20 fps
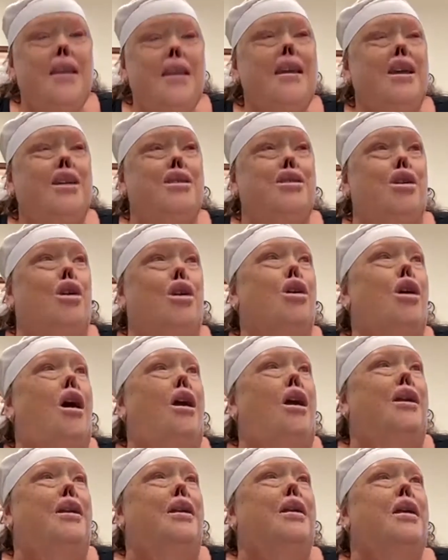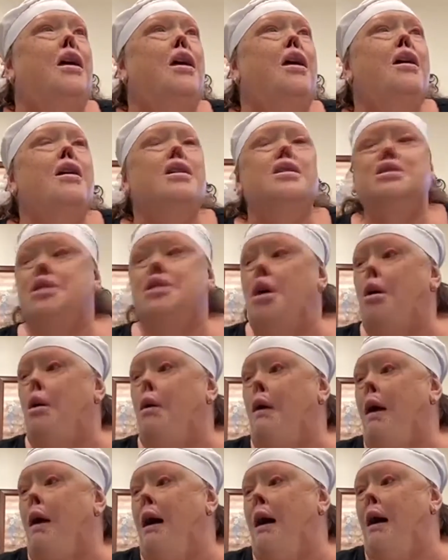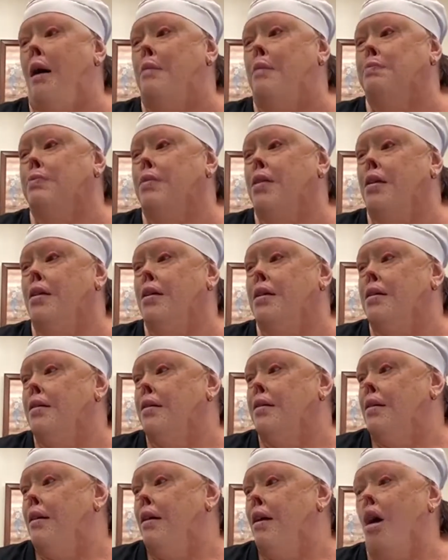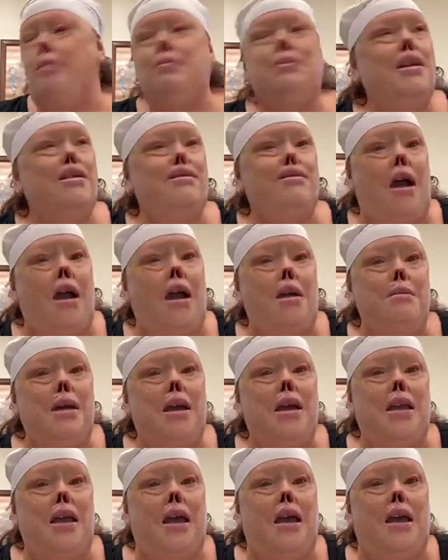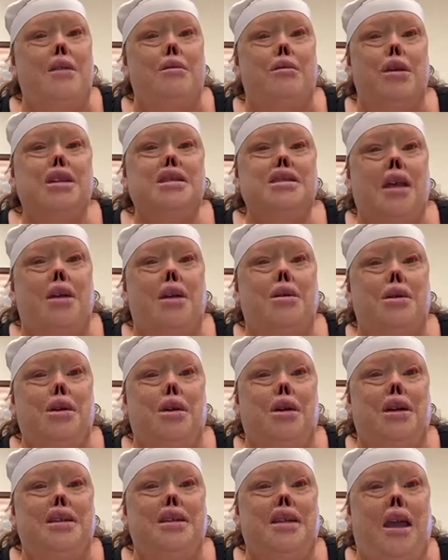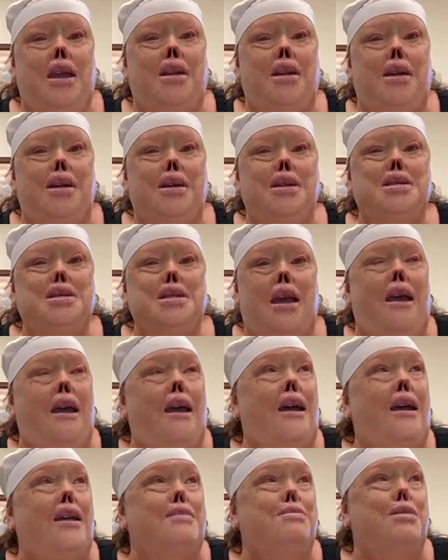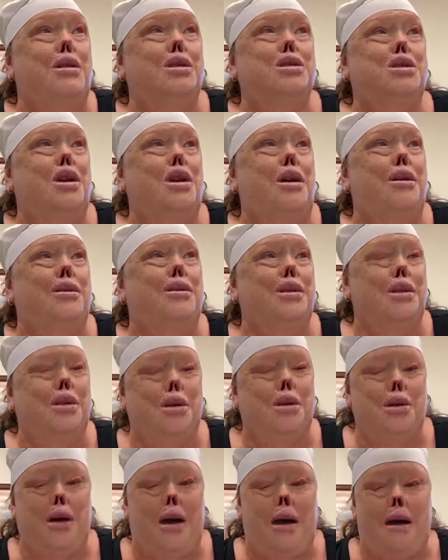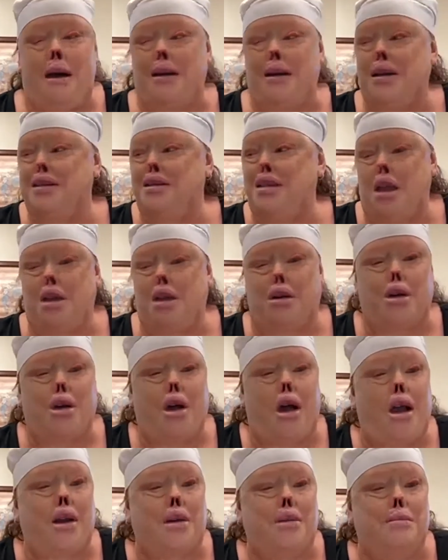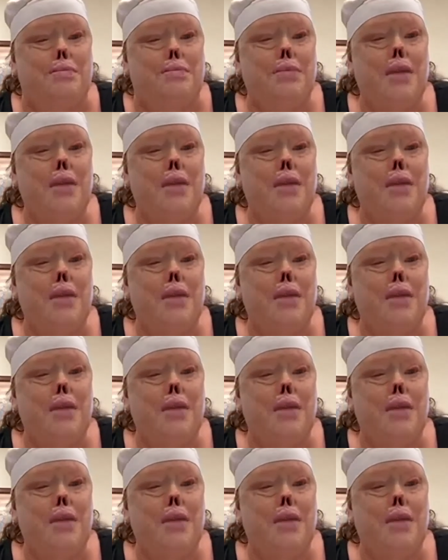in your garden. So help the environment and recycle your containers and build your own little container garden.